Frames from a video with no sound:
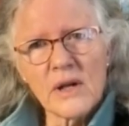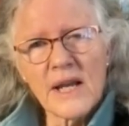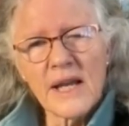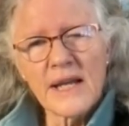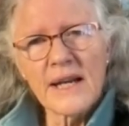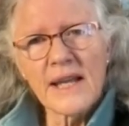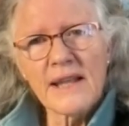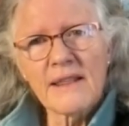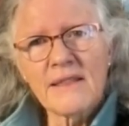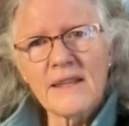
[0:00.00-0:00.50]

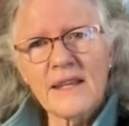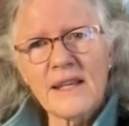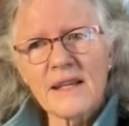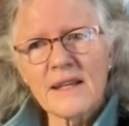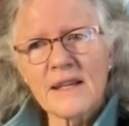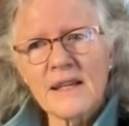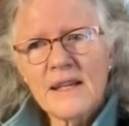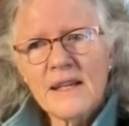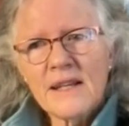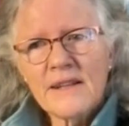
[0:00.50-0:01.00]
And I think
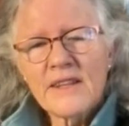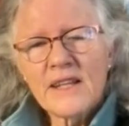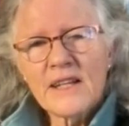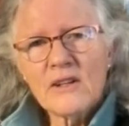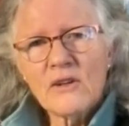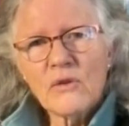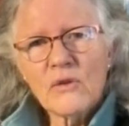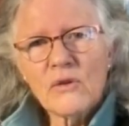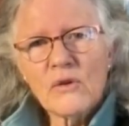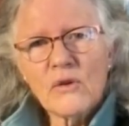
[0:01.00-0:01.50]

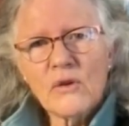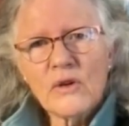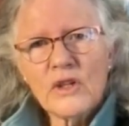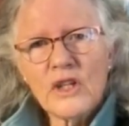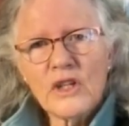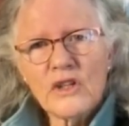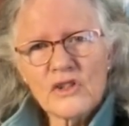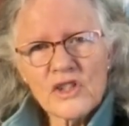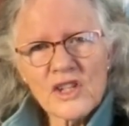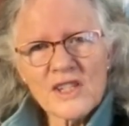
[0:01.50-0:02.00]
that
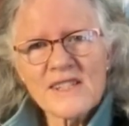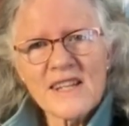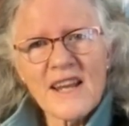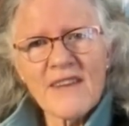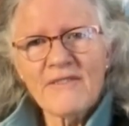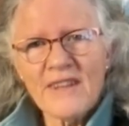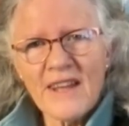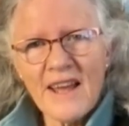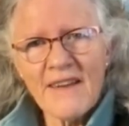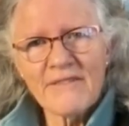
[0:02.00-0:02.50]
you just
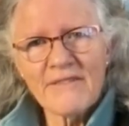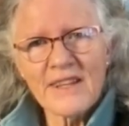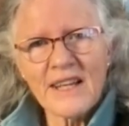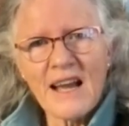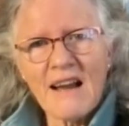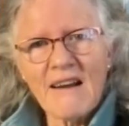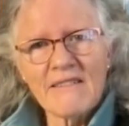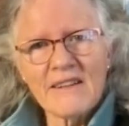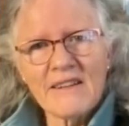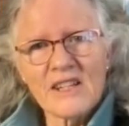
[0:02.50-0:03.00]
have to have the
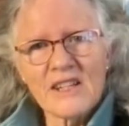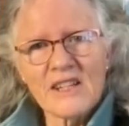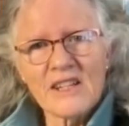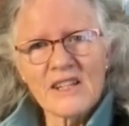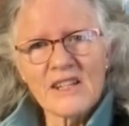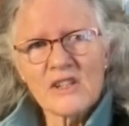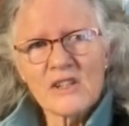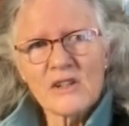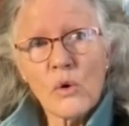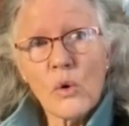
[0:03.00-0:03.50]

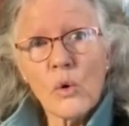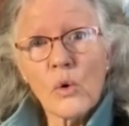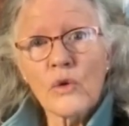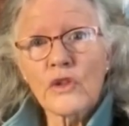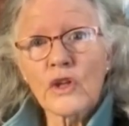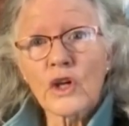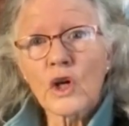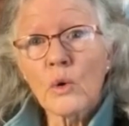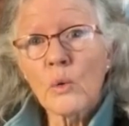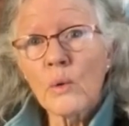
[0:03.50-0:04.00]
courage or
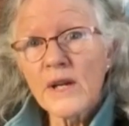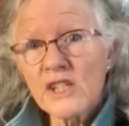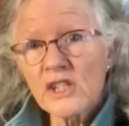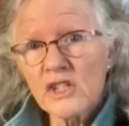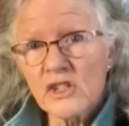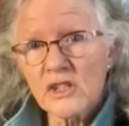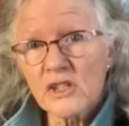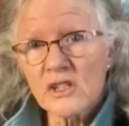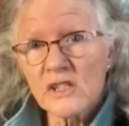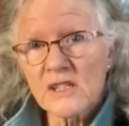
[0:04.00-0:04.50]
the
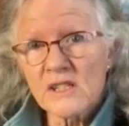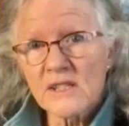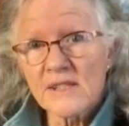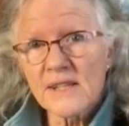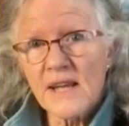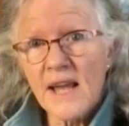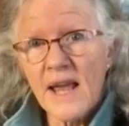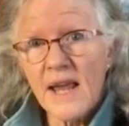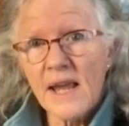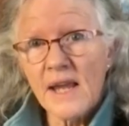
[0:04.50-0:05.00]
question to
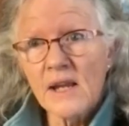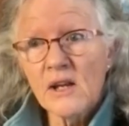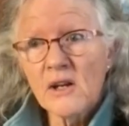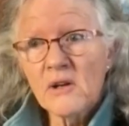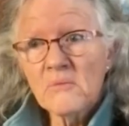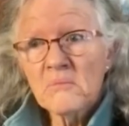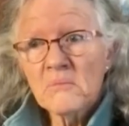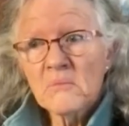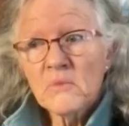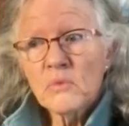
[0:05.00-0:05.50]
say,
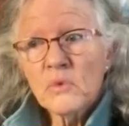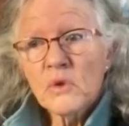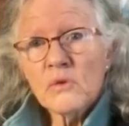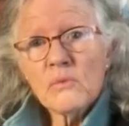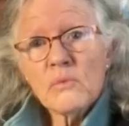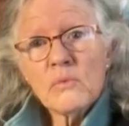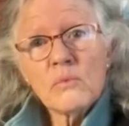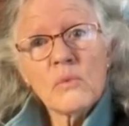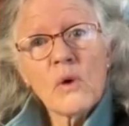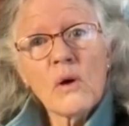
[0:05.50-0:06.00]

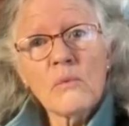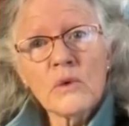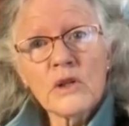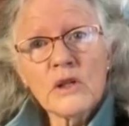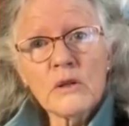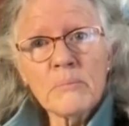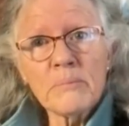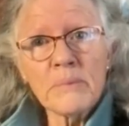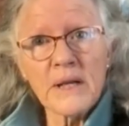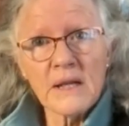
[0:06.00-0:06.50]
well, what would
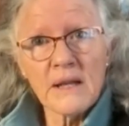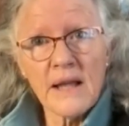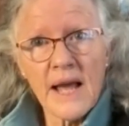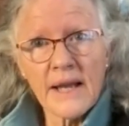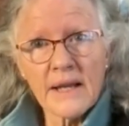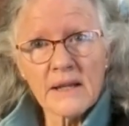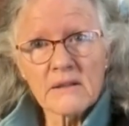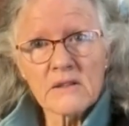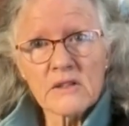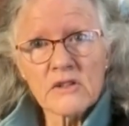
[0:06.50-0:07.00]
it be
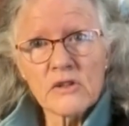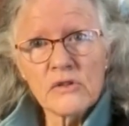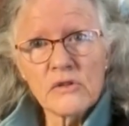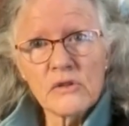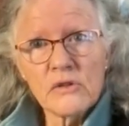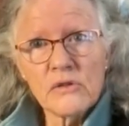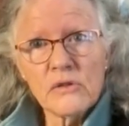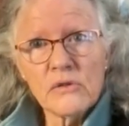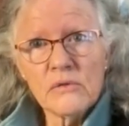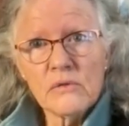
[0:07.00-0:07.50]
like
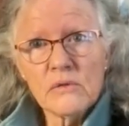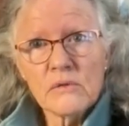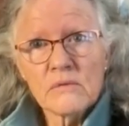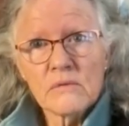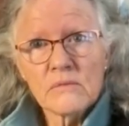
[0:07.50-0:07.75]
to